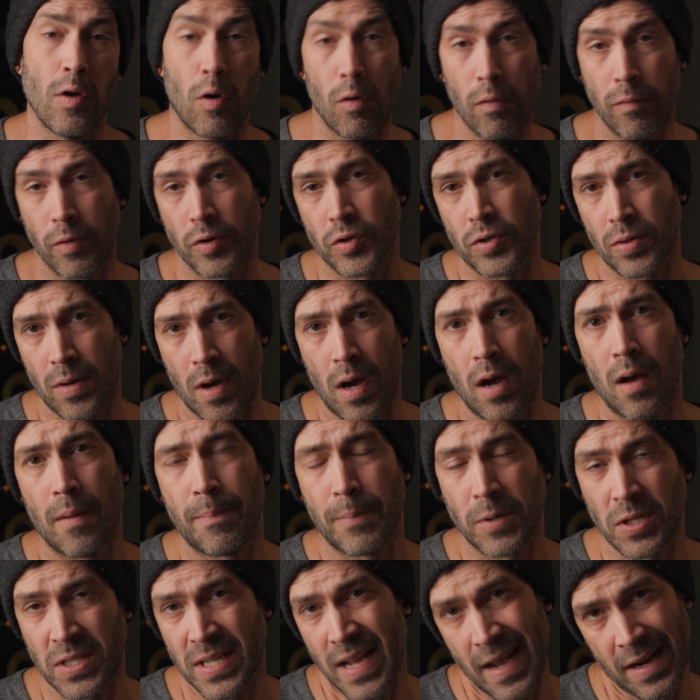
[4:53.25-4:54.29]
overdraw
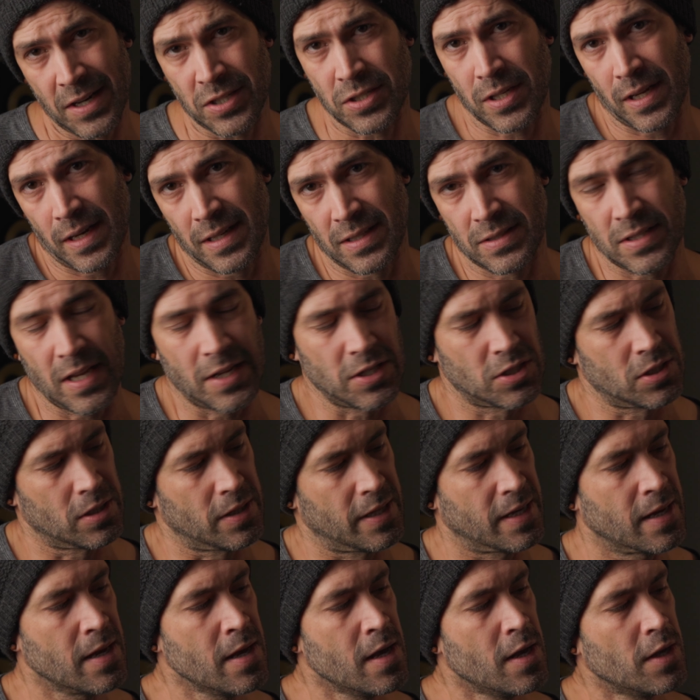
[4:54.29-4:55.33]
protection
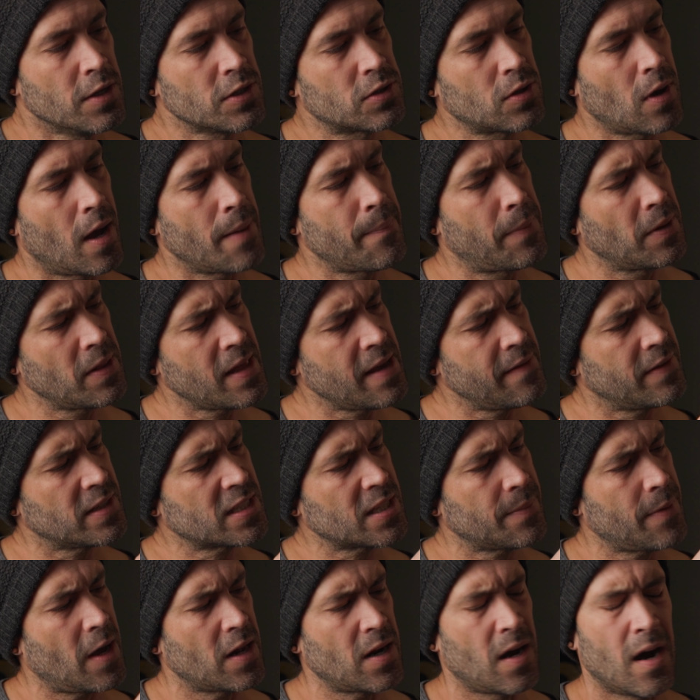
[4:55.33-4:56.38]
essentially. So I believe
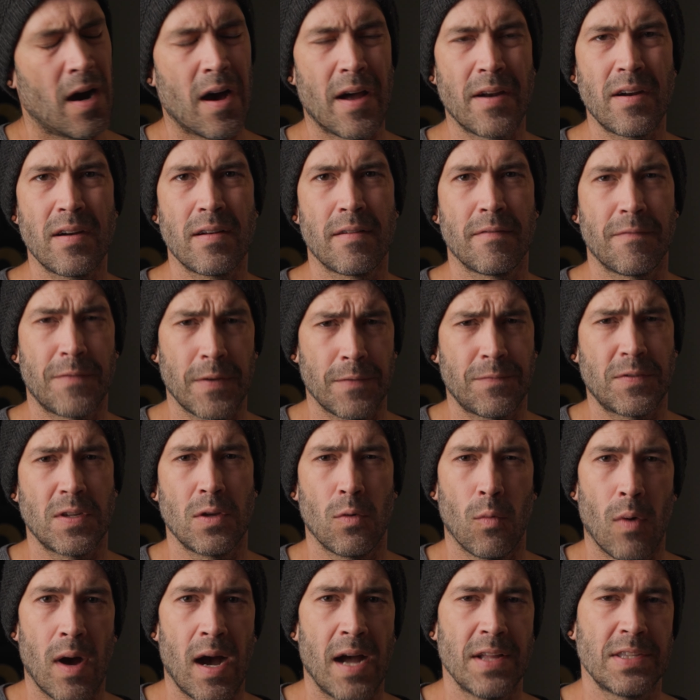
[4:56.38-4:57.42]
it's about
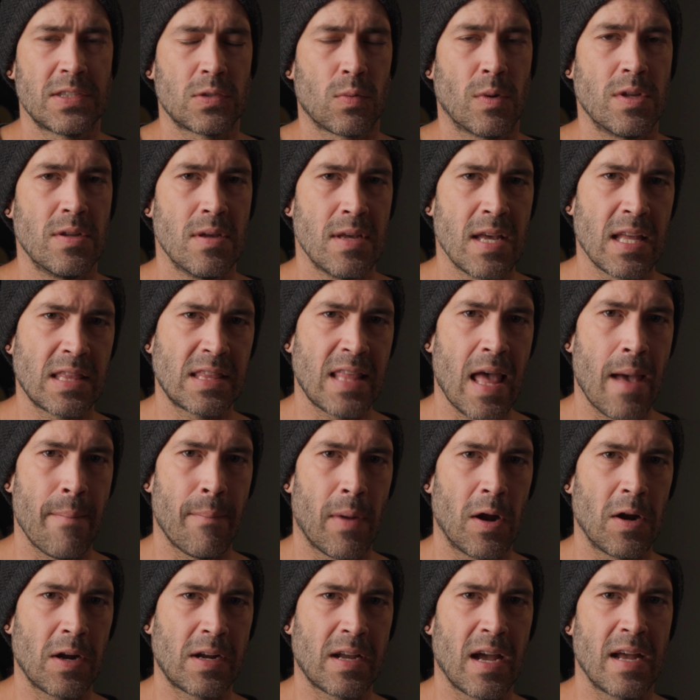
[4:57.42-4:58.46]
150 watts. When you hit that
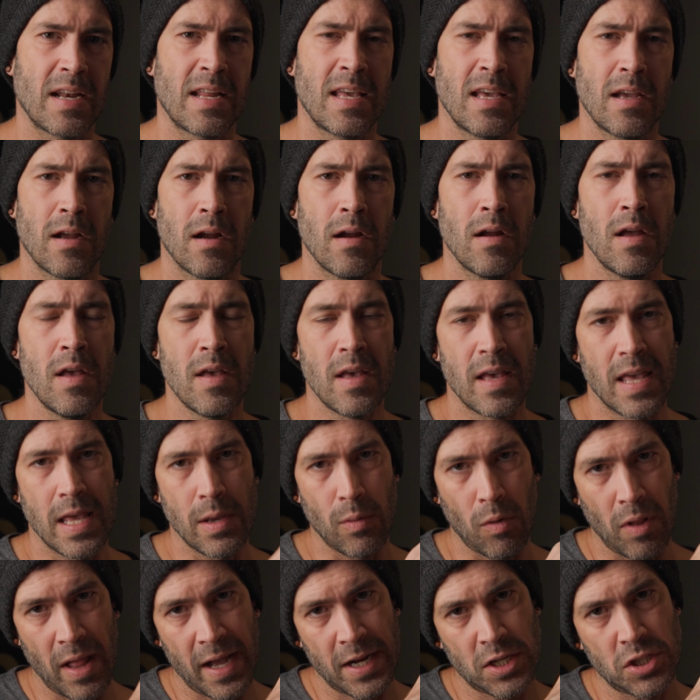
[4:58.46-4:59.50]
mark on here,
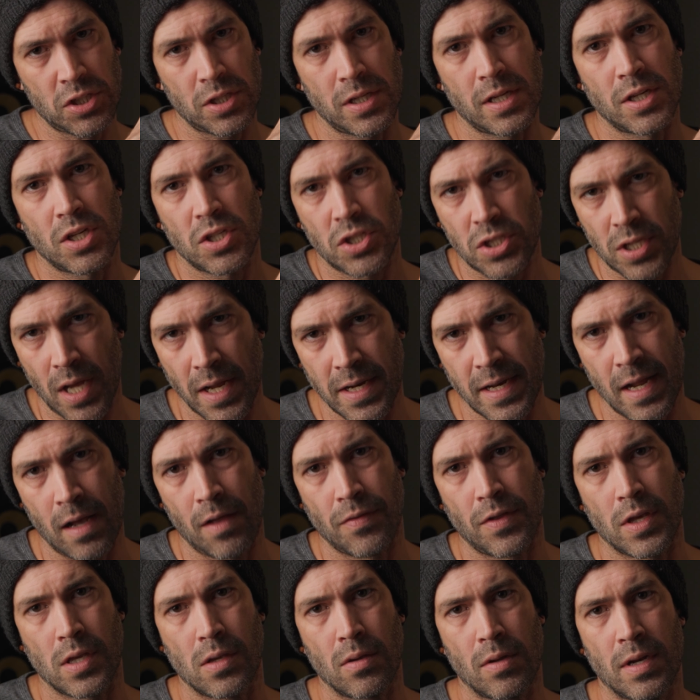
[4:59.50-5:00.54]
it will actually shut
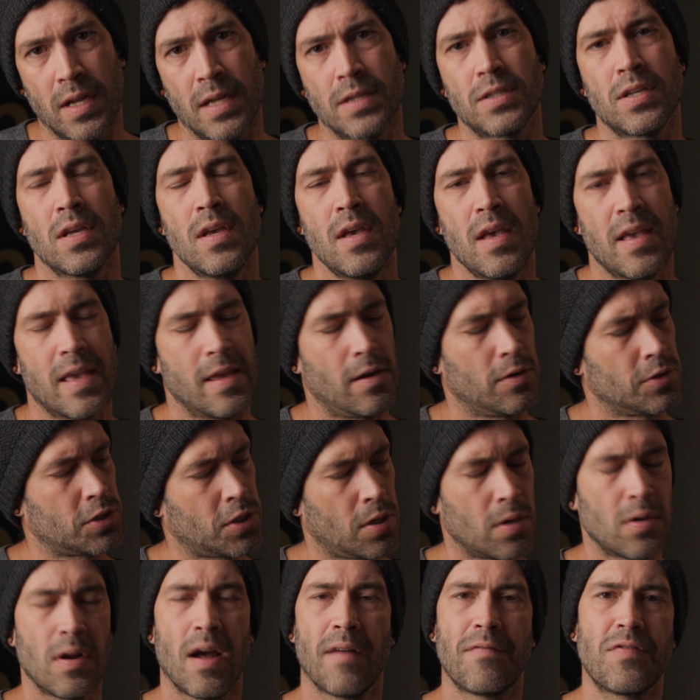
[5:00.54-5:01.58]
down the unit. It'll
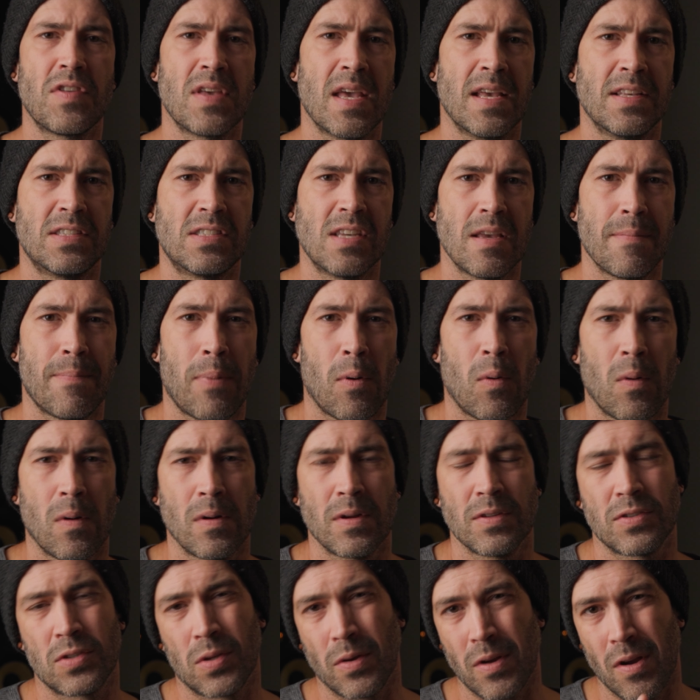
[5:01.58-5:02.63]
turn off the AC
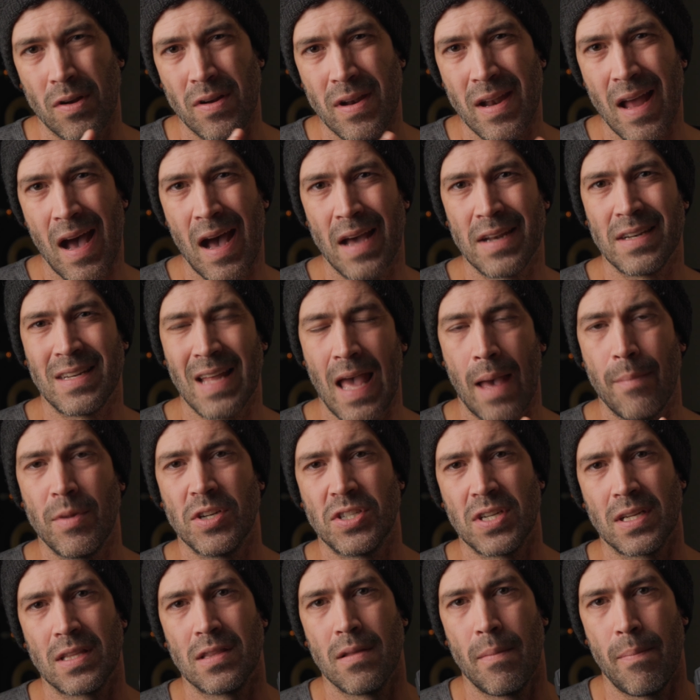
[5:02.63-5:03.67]
port so you're not
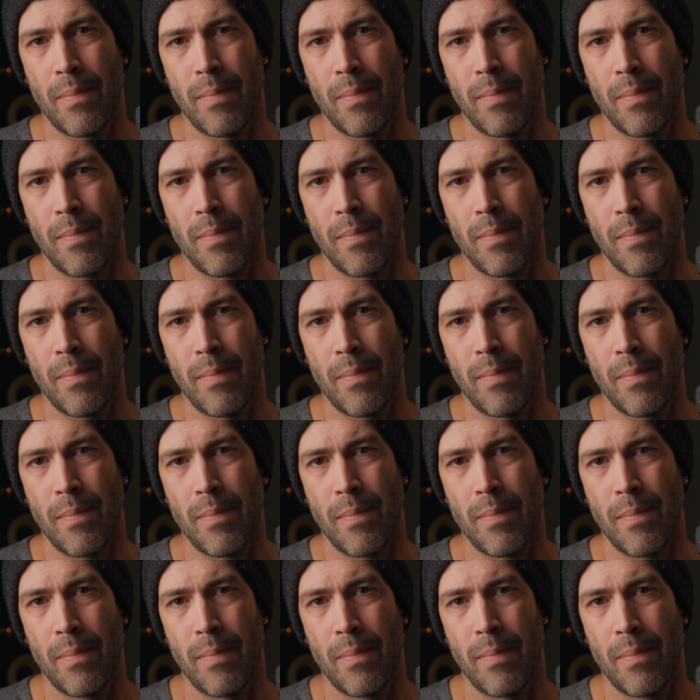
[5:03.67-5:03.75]
damaging the